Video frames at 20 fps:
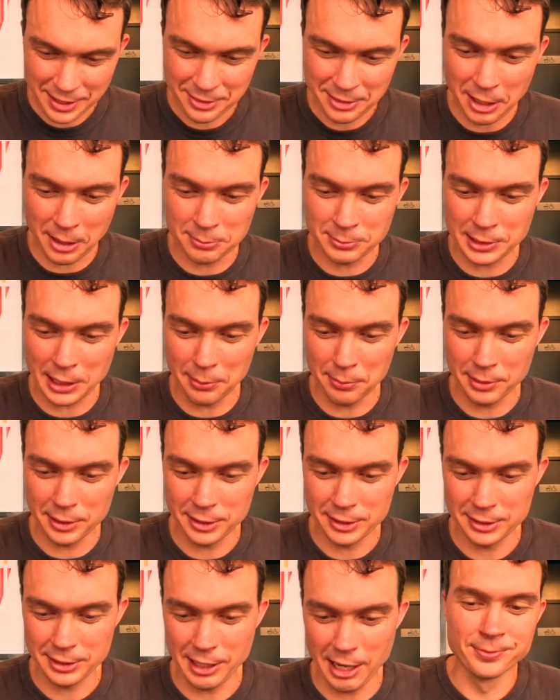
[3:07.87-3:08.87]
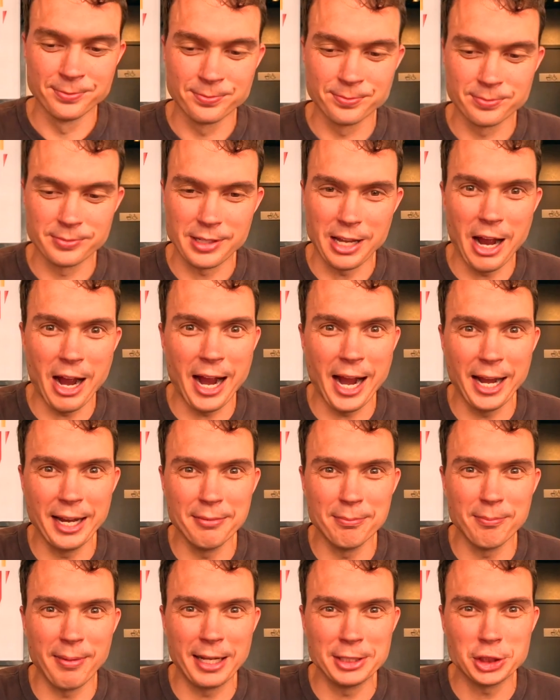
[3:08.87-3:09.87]
thumbs up. All
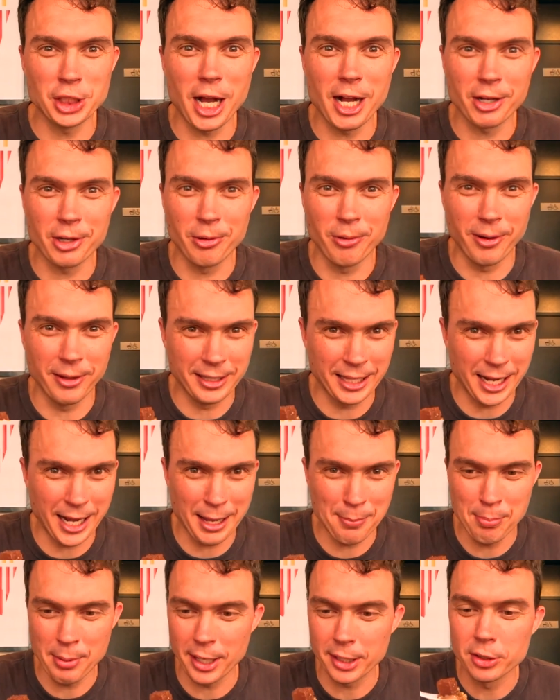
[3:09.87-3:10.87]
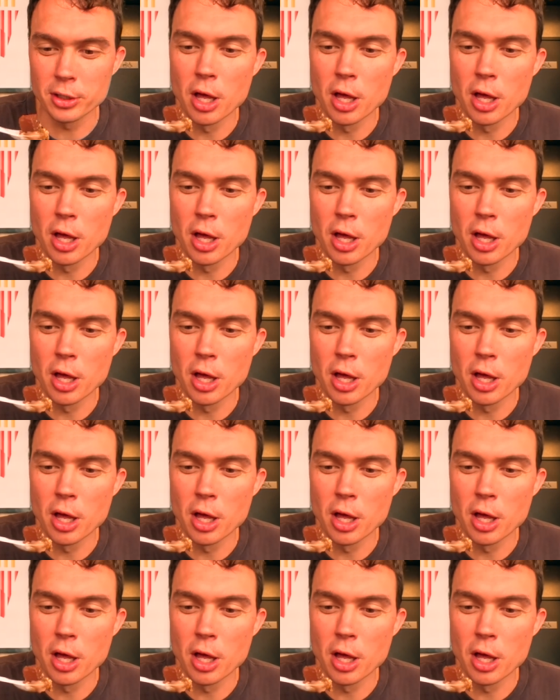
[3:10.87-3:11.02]
right. My choco one that I picked.